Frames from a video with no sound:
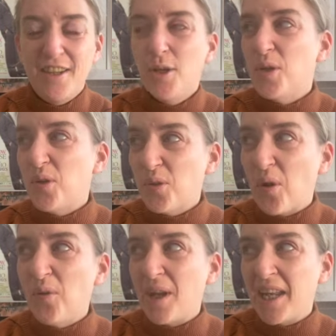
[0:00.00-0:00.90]
You
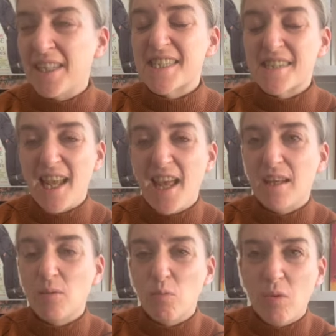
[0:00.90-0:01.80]
don't
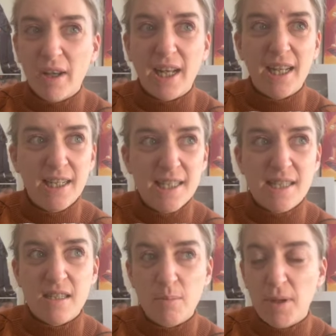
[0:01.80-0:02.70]
understand what it
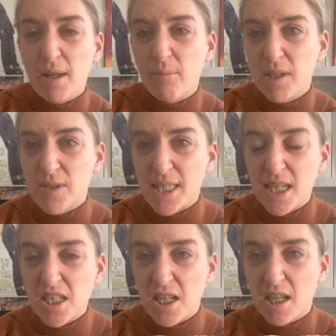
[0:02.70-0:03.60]
is to be a
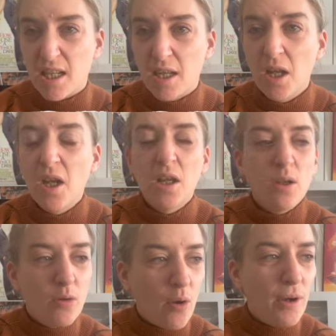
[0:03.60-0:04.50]
musician.
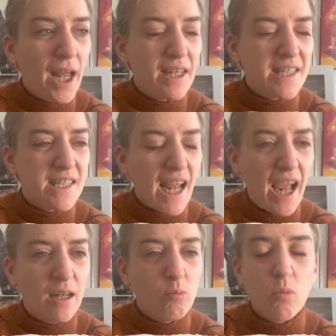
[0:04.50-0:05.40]
You don't
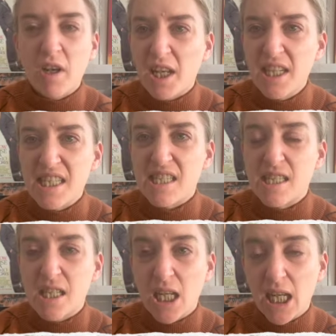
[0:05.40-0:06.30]
understand what it is
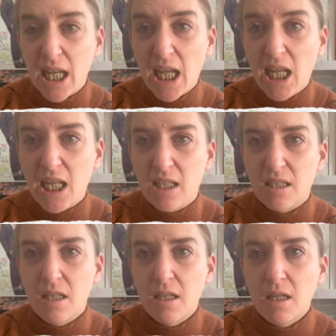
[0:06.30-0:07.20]
to need
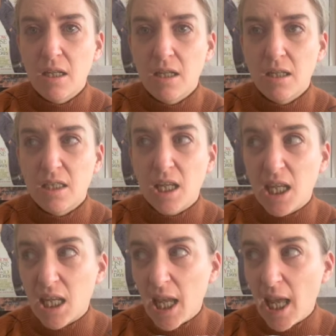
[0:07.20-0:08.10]
to
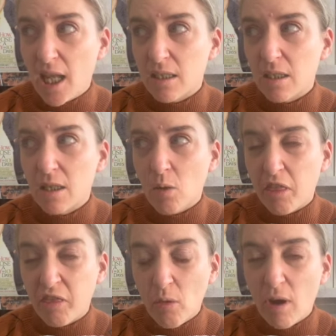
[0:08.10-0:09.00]
get your
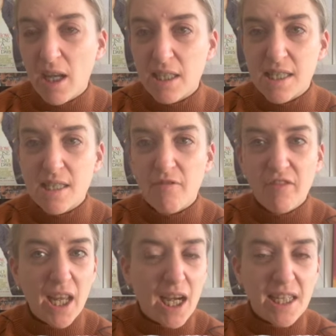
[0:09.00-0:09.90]
thoughts,
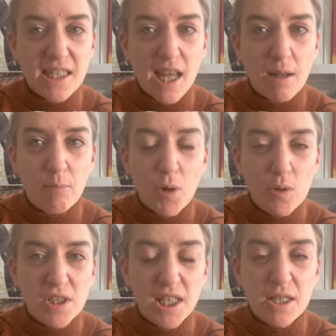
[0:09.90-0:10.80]
feelings, and
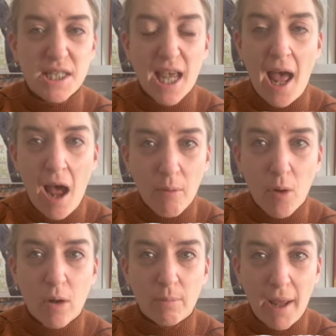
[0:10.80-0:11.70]
emotions out
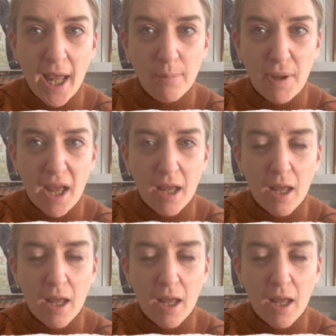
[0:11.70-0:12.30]
on paper.